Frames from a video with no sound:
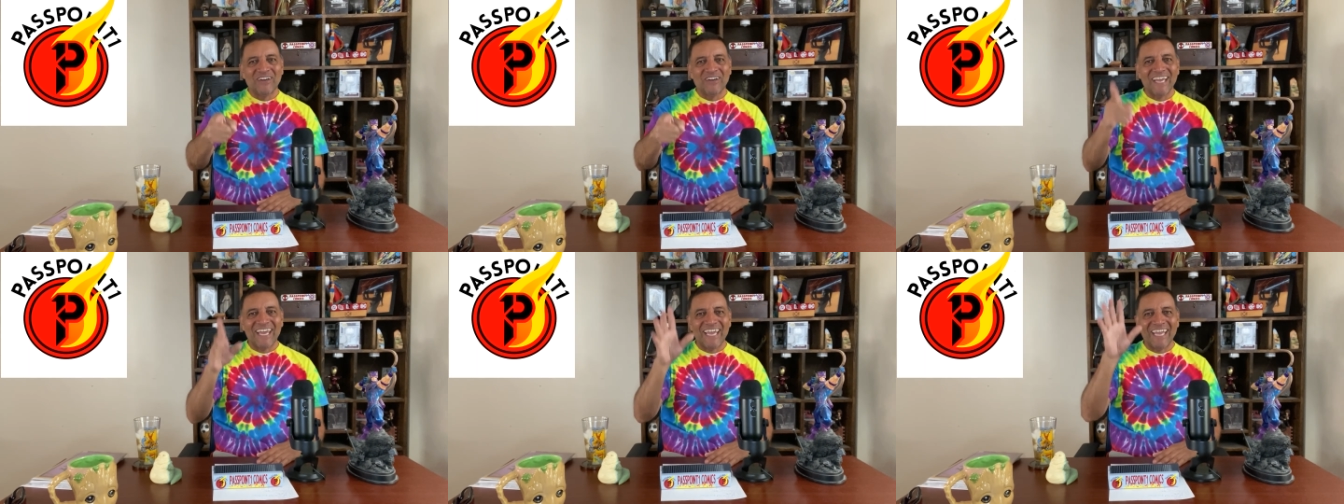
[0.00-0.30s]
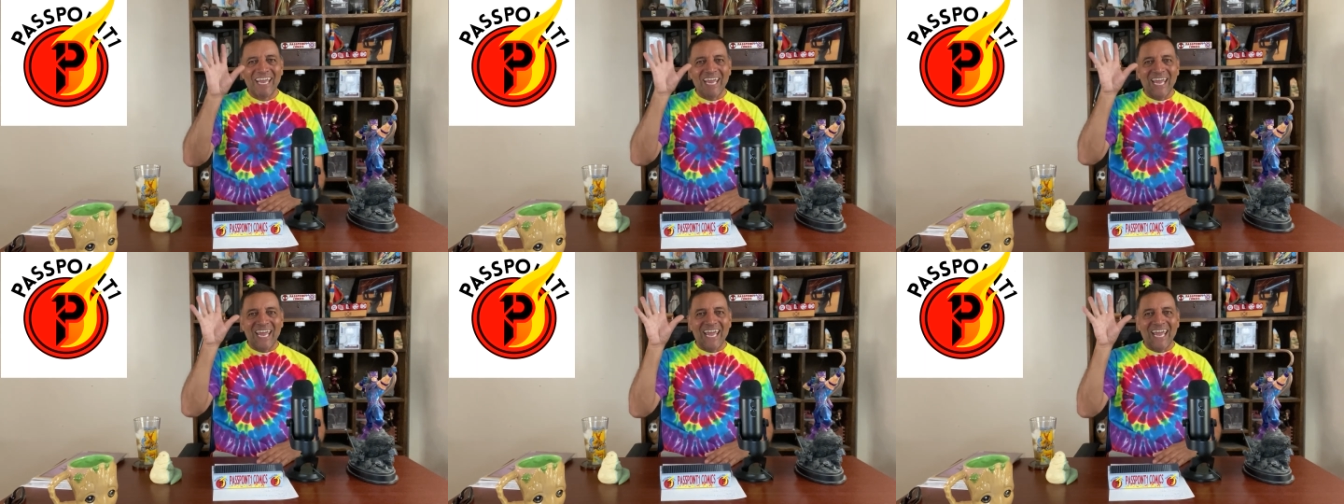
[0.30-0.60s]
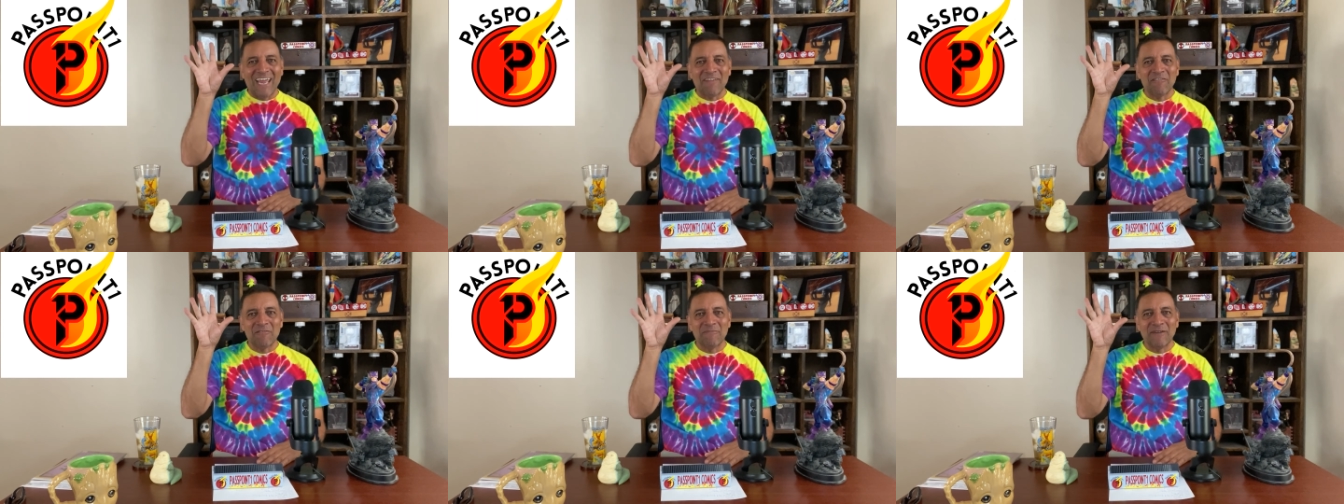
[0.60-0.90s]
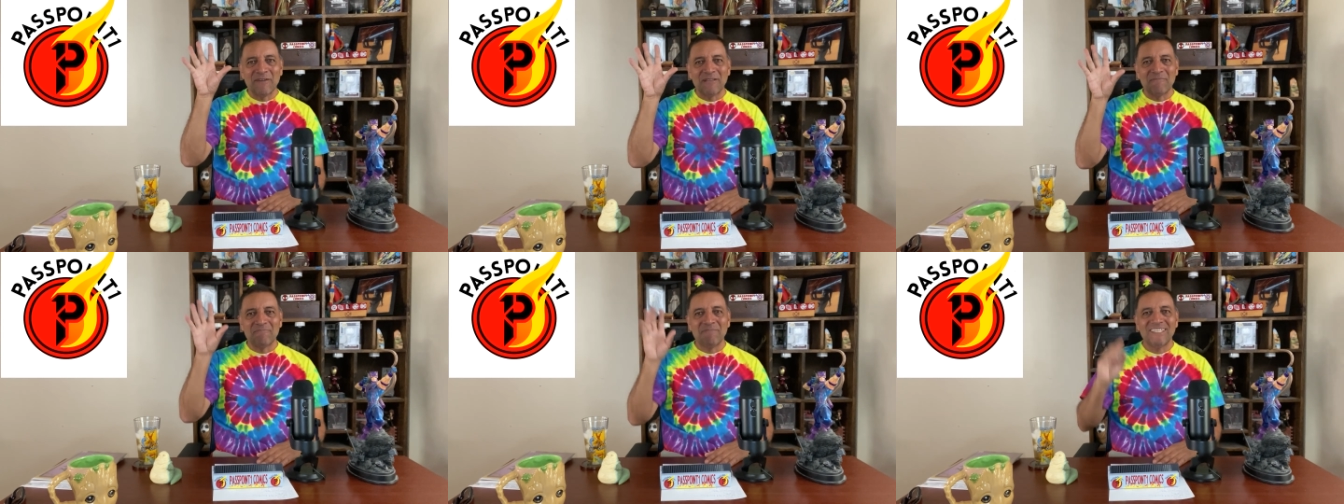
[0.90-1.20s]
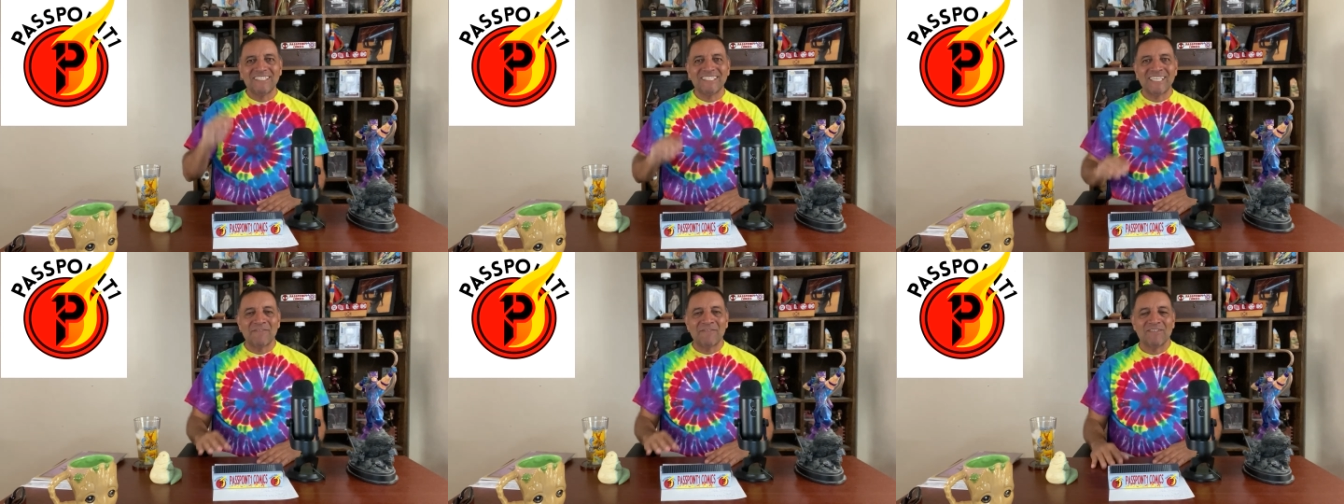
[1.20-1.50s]
okay? Everybody
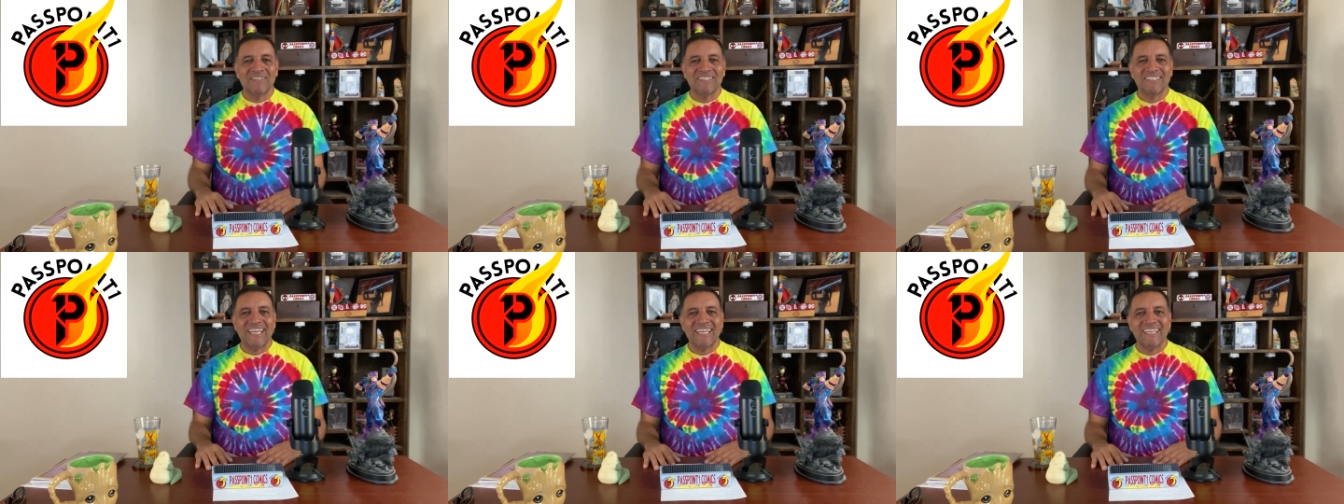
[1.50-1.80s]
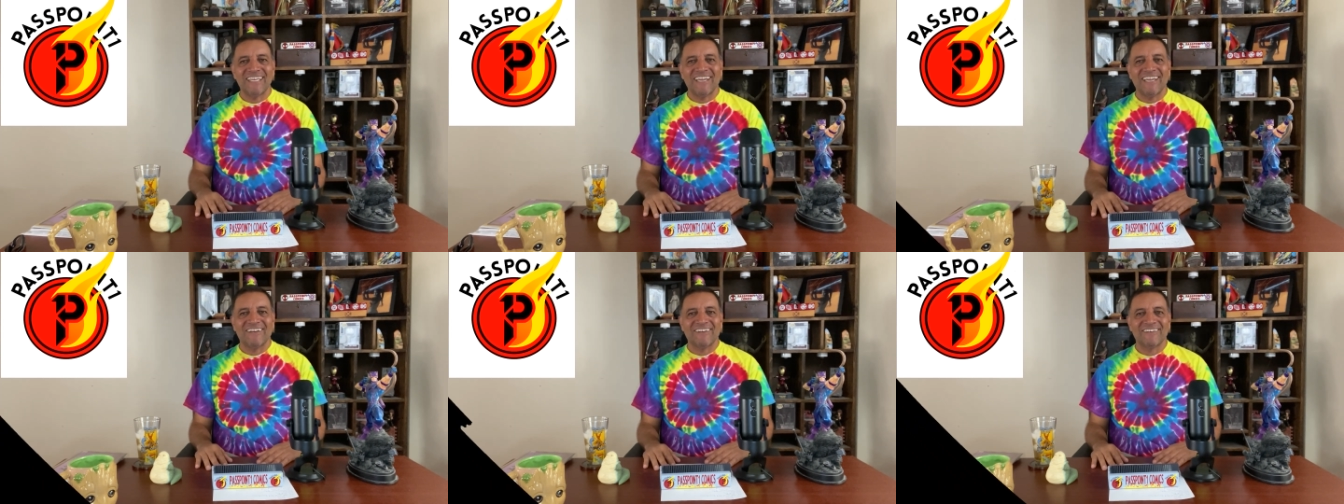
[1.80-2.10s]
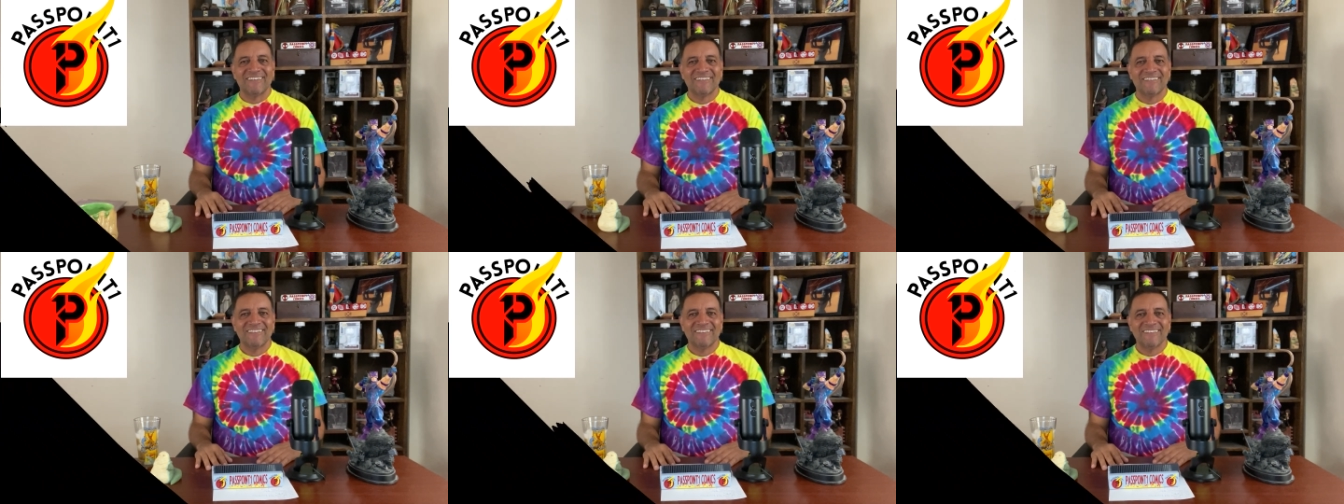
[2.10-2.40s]
be safe and take care.